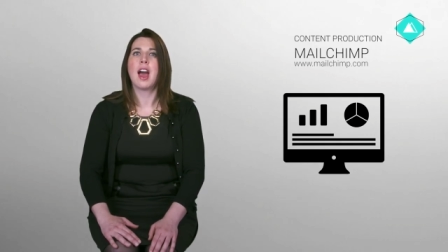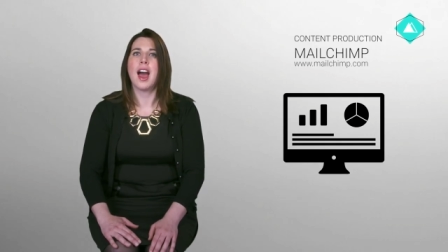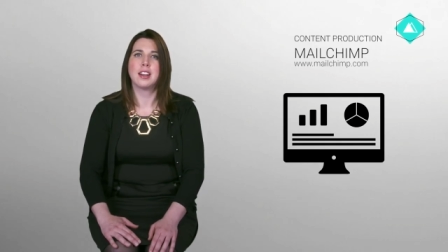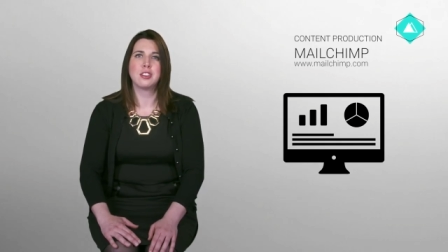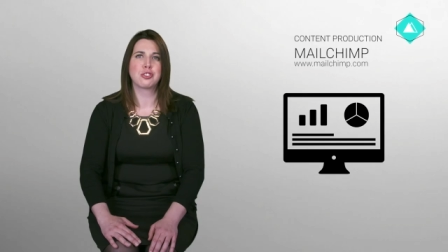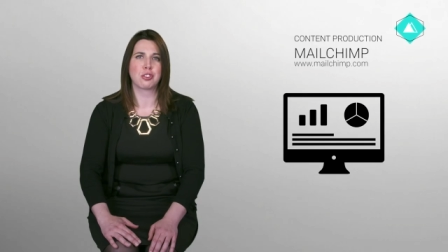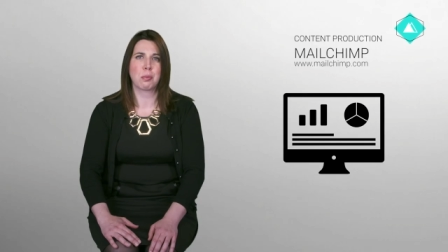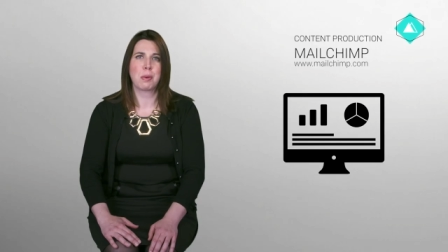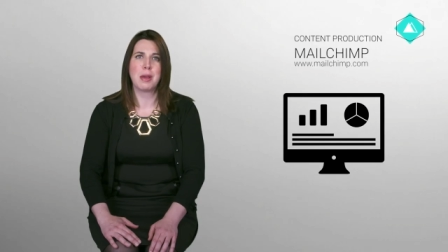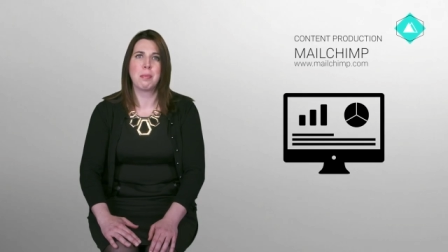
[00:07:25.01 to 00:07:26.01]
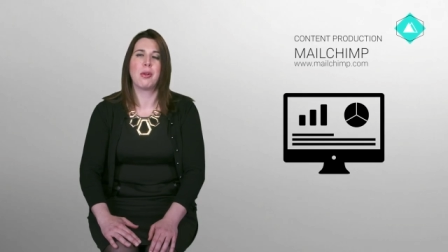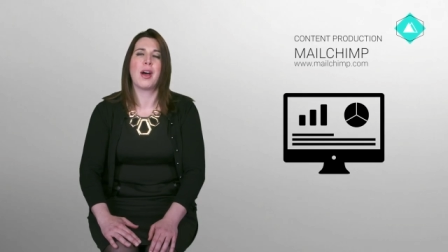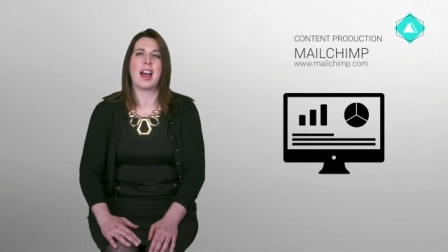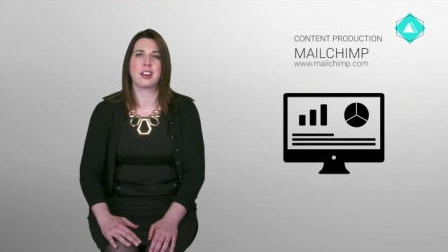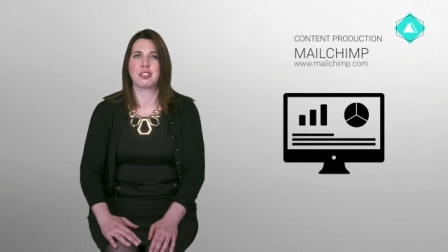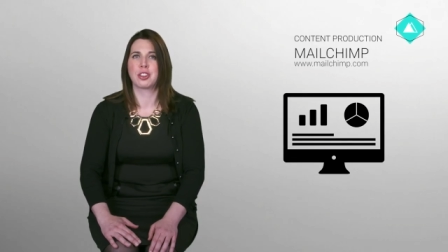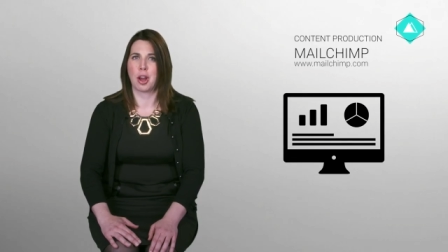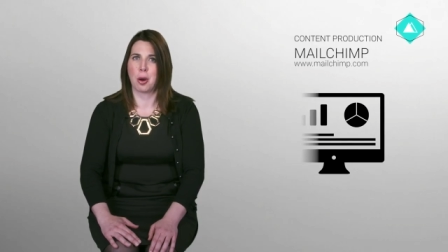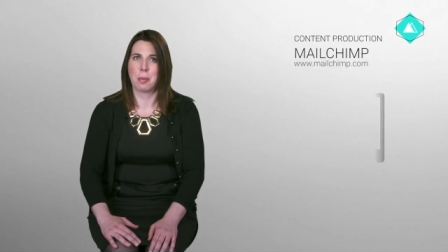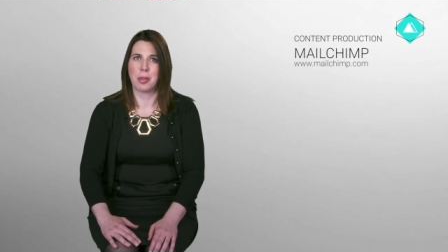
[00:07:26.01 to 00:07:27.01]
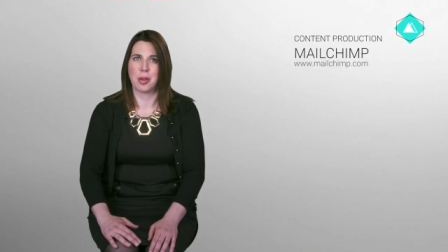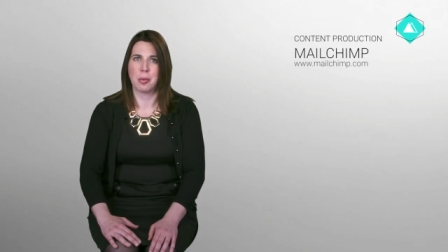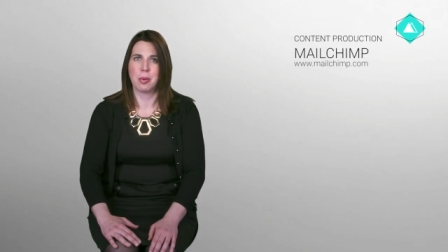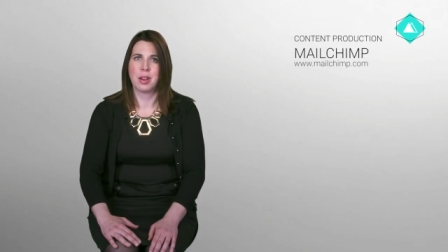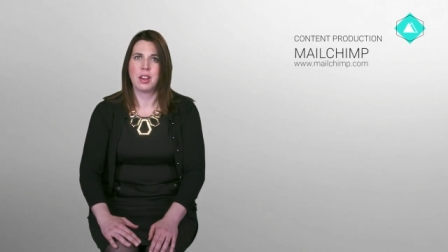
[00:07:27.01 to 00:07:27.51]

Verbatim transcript: and ensure people actually open them.